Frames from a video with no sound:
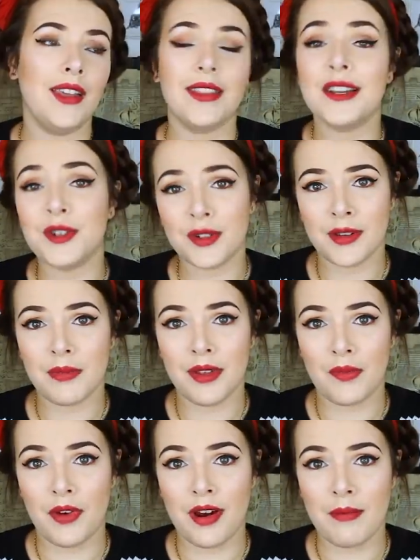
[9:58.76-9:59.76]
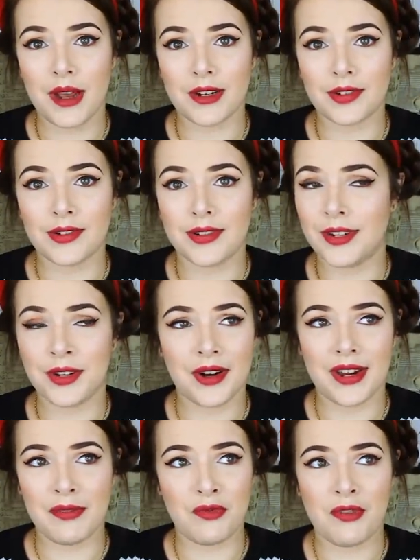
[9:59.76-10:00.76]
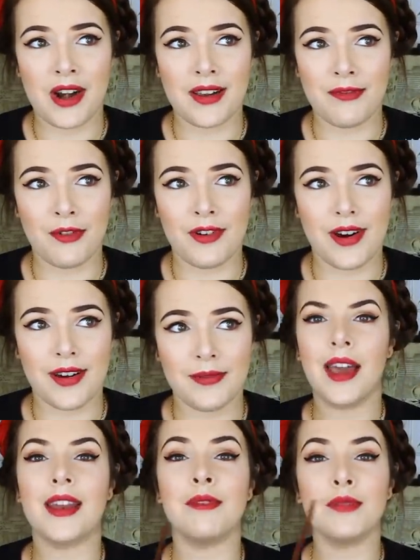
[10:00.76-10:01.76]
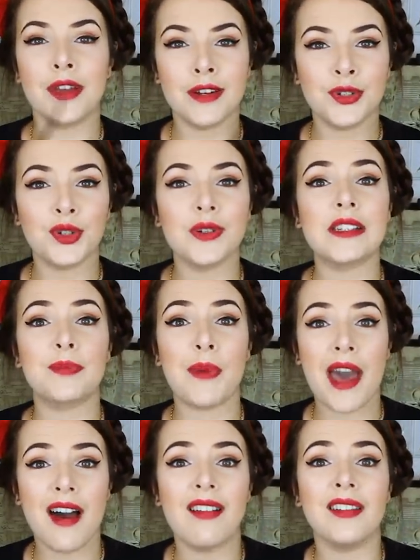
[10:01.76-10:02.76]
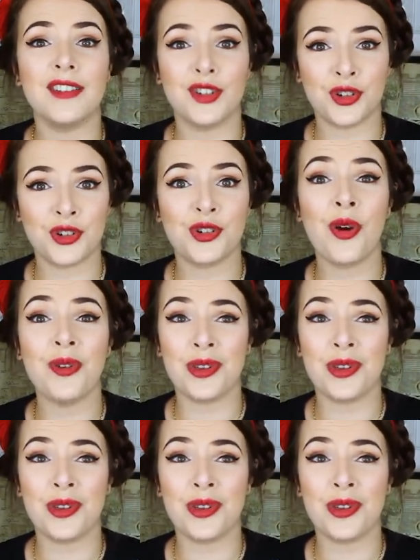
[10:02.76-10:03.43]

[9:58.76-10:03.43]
they do something very magical. You're not even ready for it. And I'm gonna do a spell to show